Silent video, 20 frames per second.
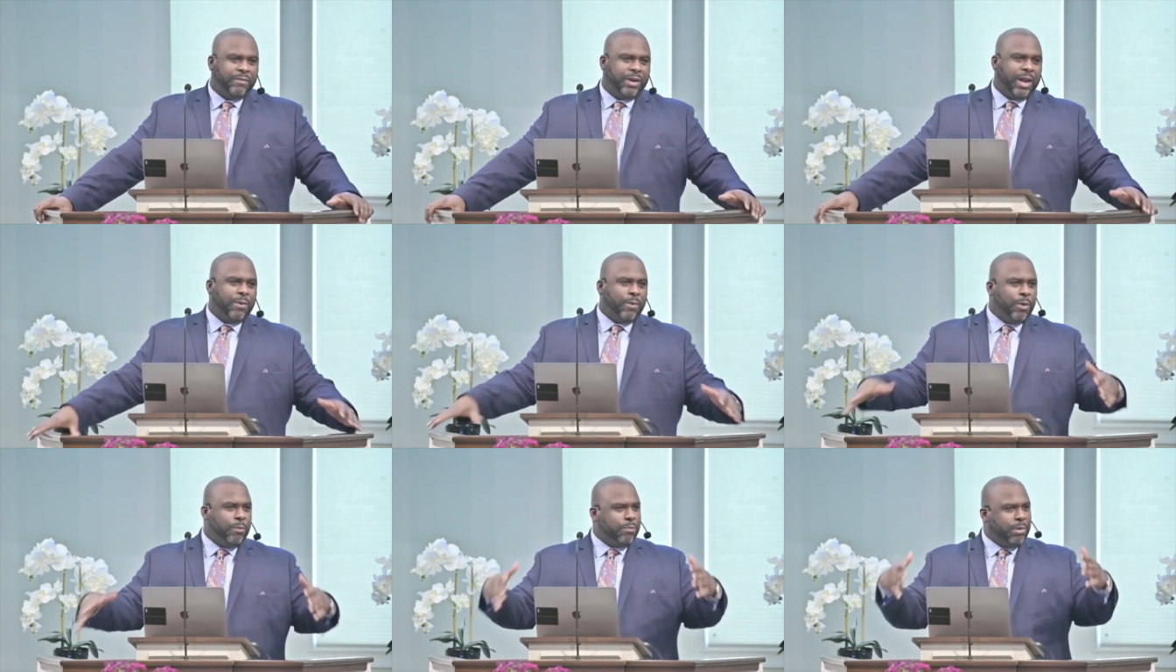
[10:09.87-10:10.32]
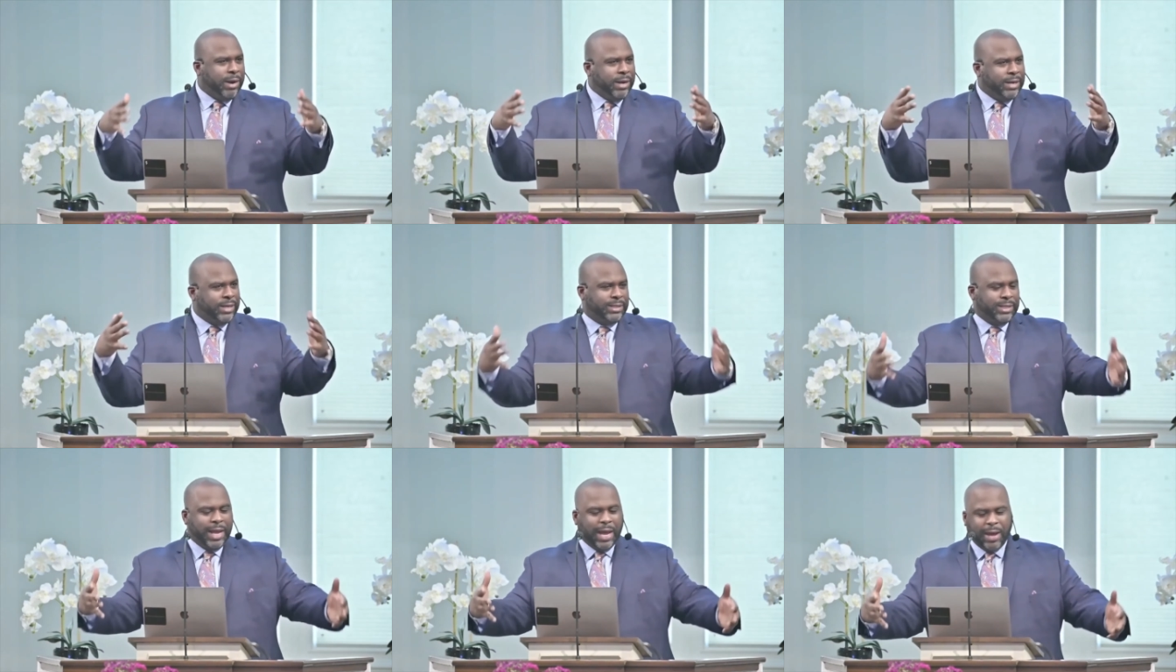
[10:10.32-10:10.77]
And I won't break
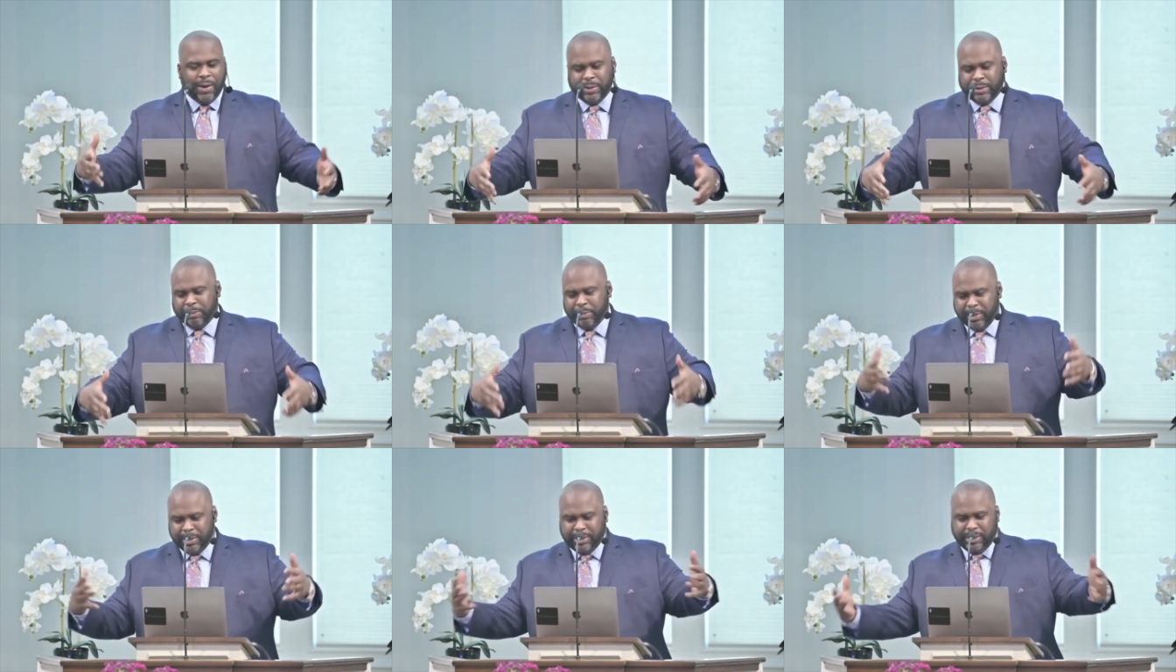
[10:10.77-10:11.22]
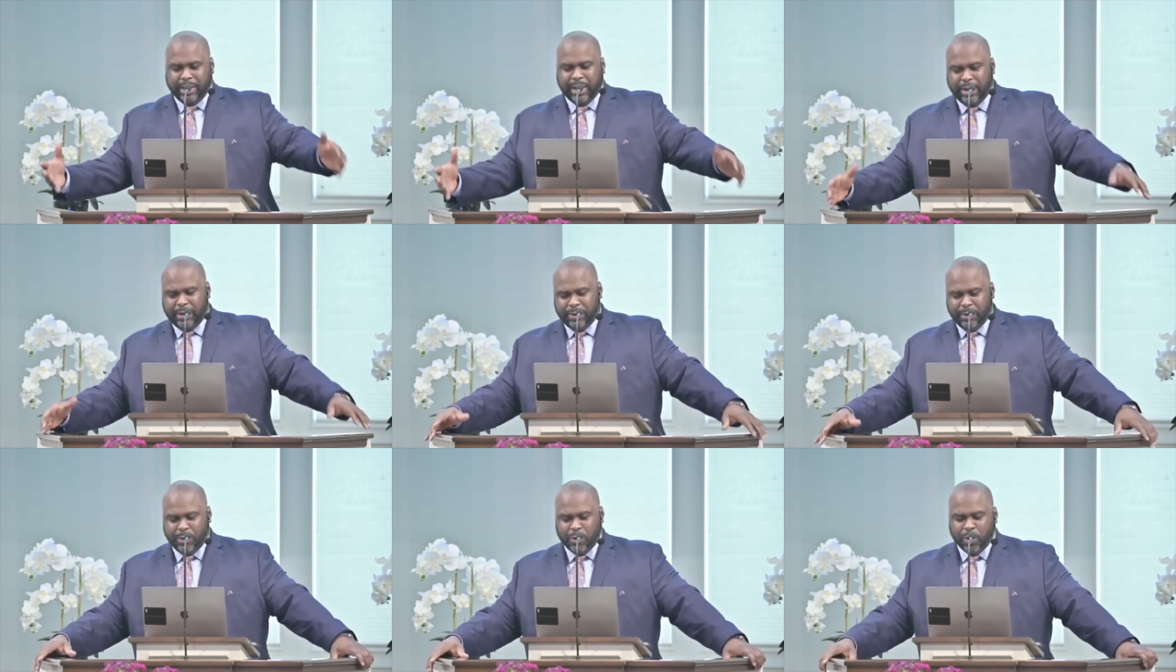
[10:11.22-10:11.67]
this down as much as
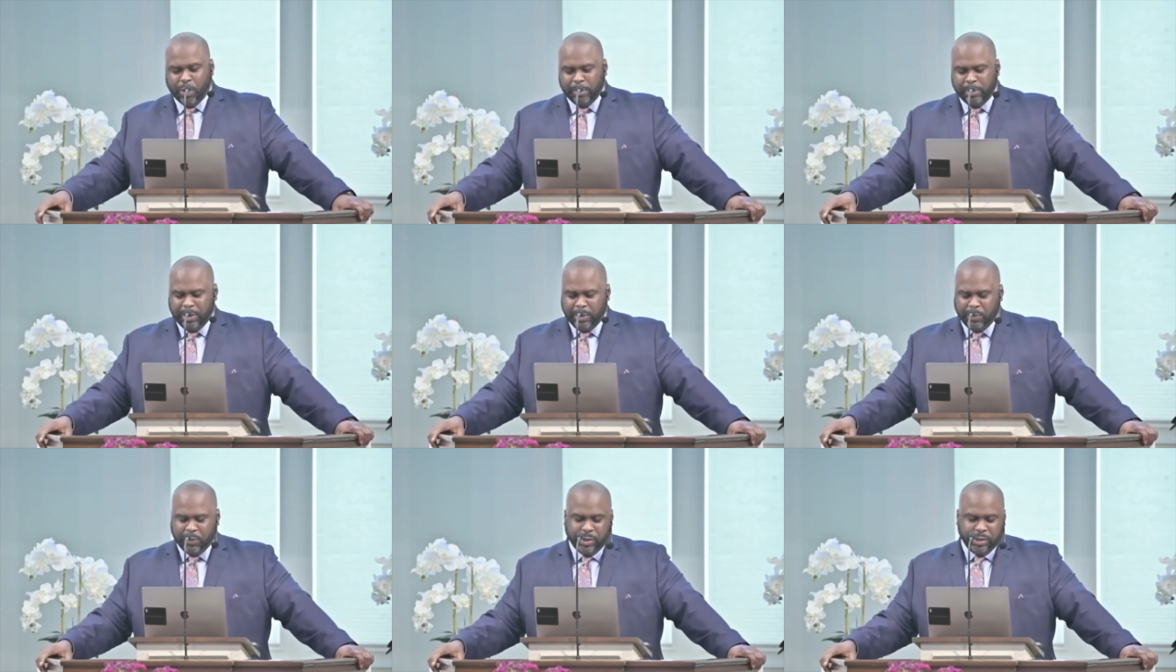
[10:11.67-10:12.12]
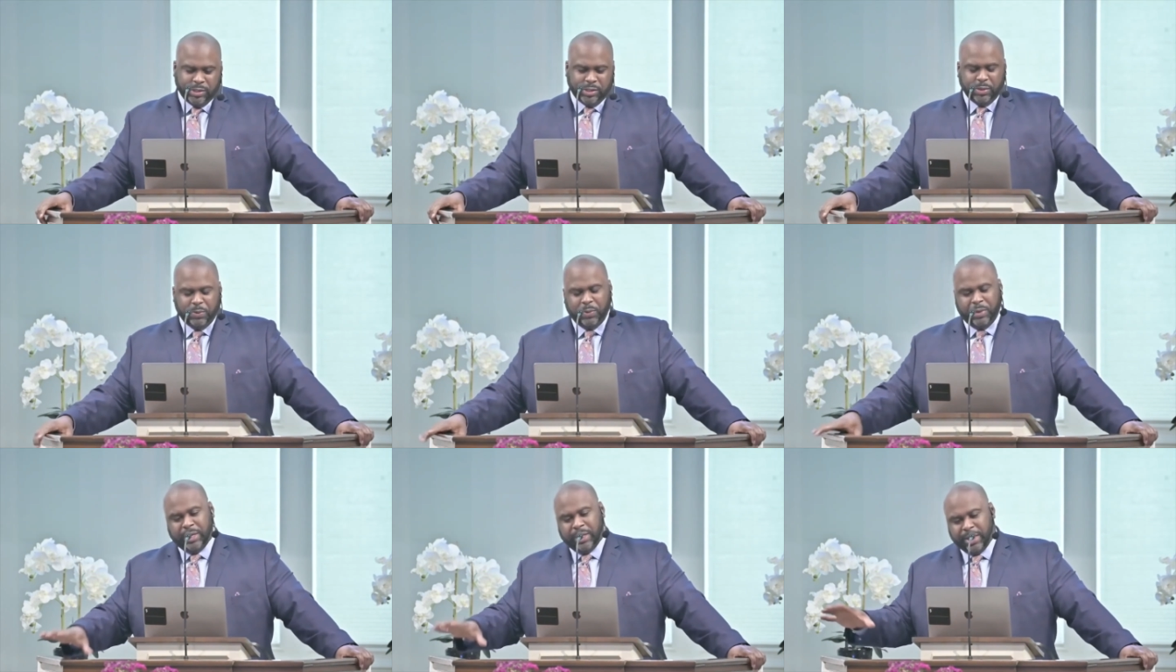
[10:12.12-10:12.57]
I normally would
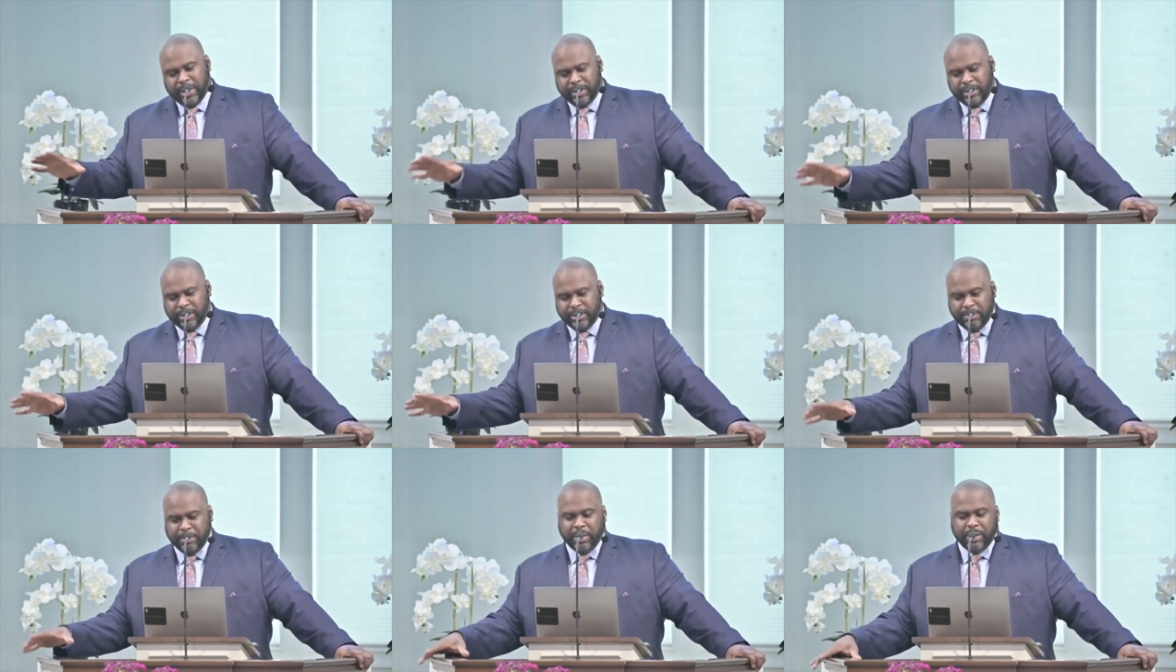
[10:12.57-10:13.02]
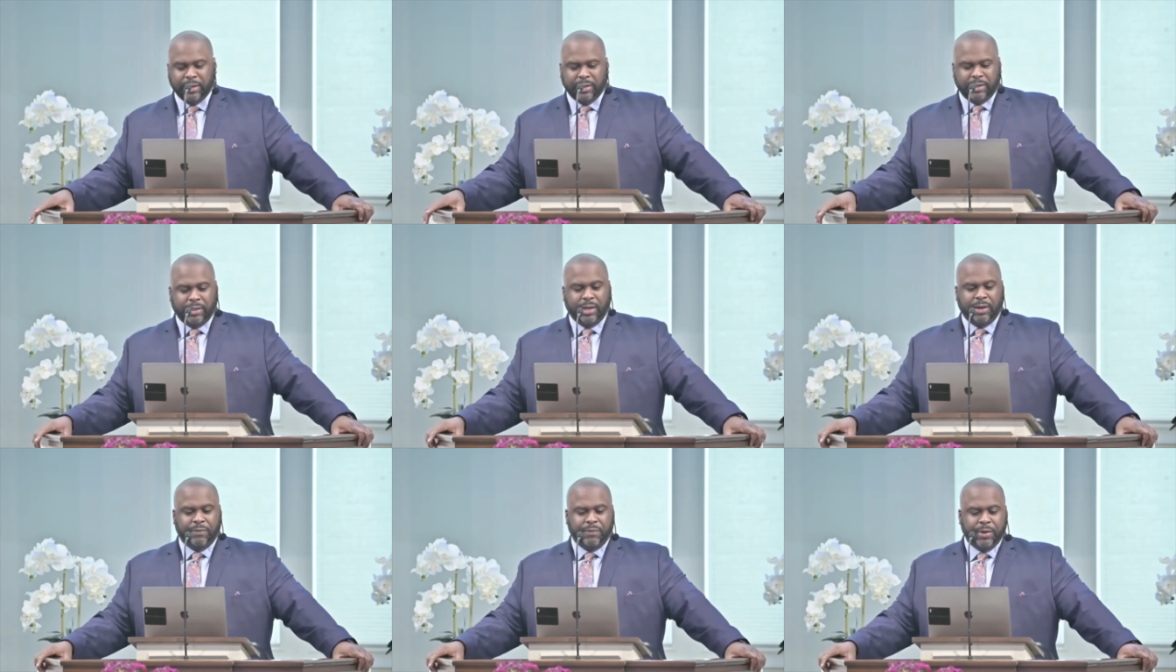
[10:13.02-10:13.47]
so we can get to some other
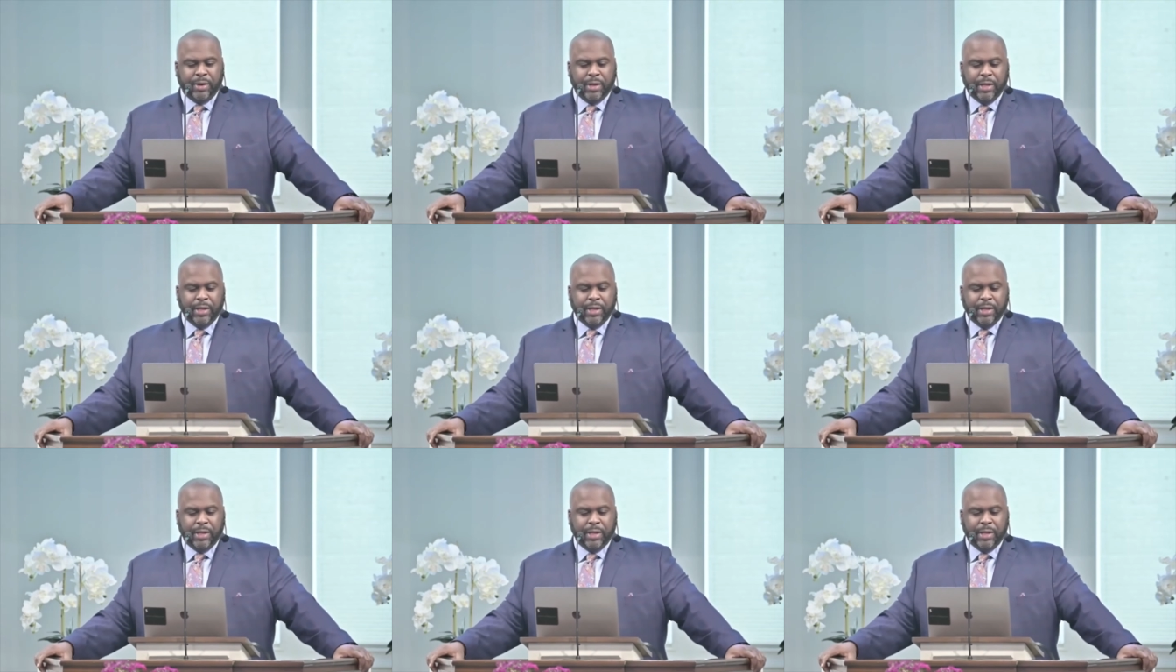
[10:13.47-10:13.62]
stuff.